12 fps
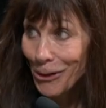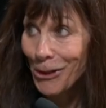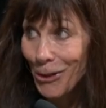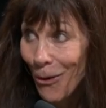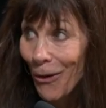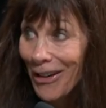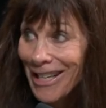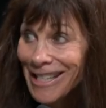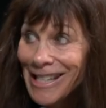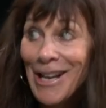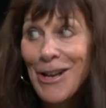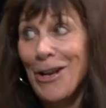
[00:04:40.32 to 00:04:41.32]

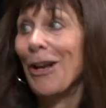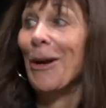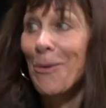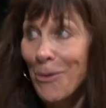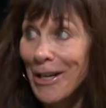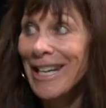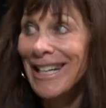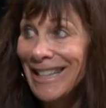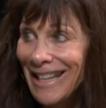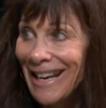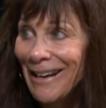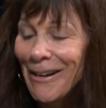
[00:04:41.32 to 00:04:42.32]
Stories. You can read it
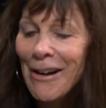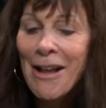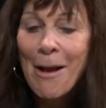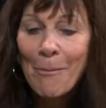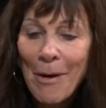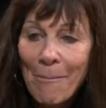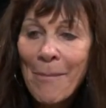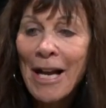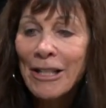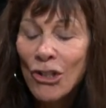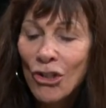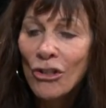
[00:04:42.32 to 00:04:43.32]
there. But
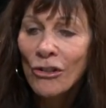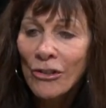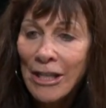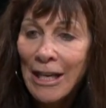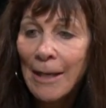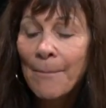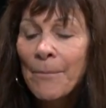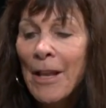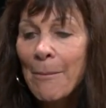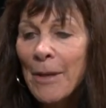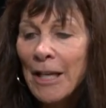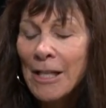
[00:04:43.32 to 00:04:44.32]
my journey,
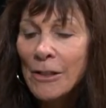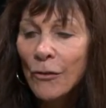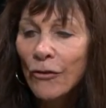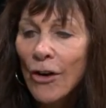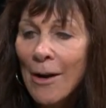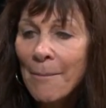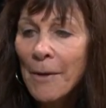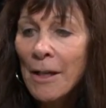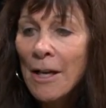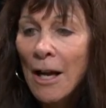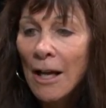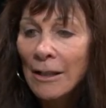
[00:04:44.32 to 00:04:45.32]
because from
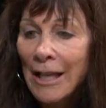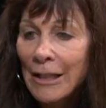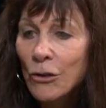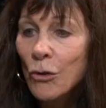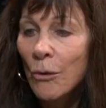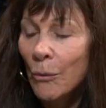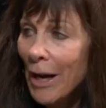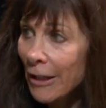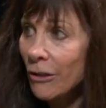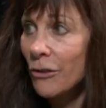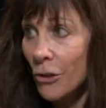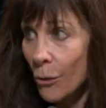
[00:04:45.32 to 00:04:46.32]
Elektra
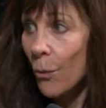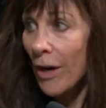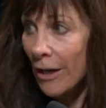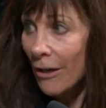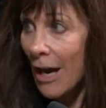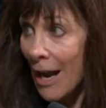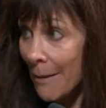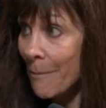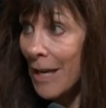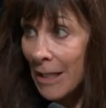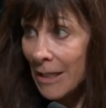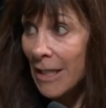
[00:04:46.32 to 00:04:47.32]
Records, where I
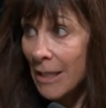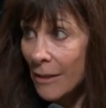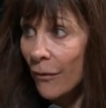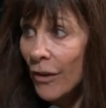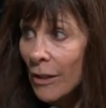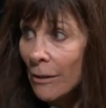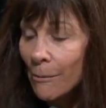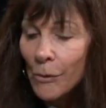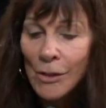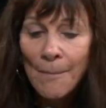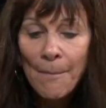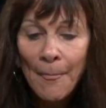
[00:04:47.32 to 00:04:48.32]
made these
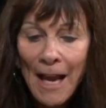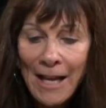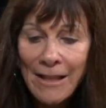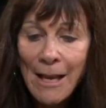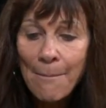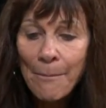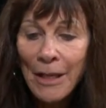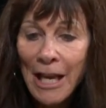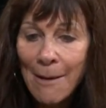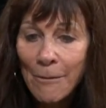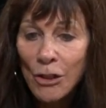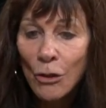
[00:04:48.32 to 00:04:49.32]
films. I then
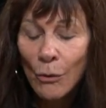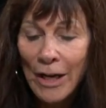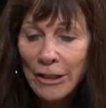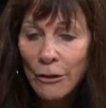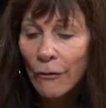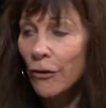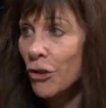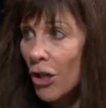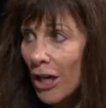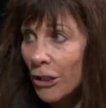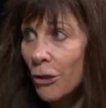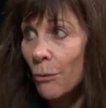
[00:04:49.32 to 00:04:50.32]
became a director for
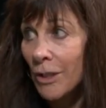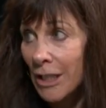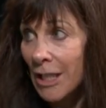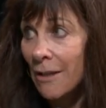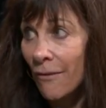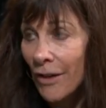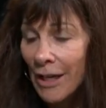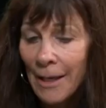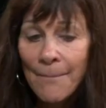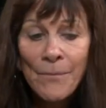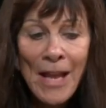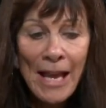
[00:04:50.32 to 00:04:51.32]
Joshua TV,
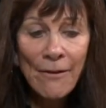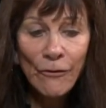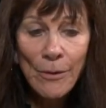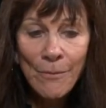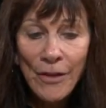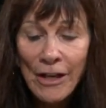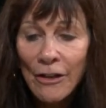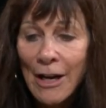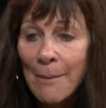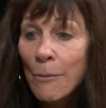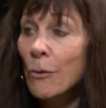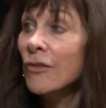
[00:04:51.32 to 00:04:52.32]
and from there I
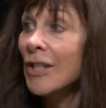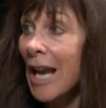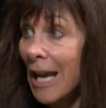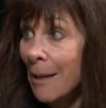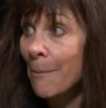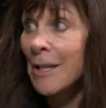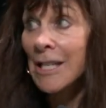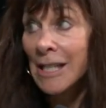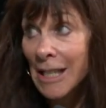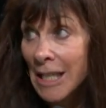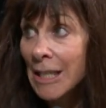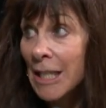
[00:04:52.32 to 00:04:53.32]
moved to
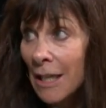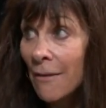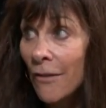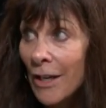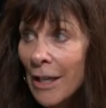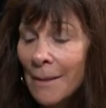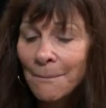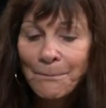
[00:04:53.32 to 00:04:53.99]
ABC TV,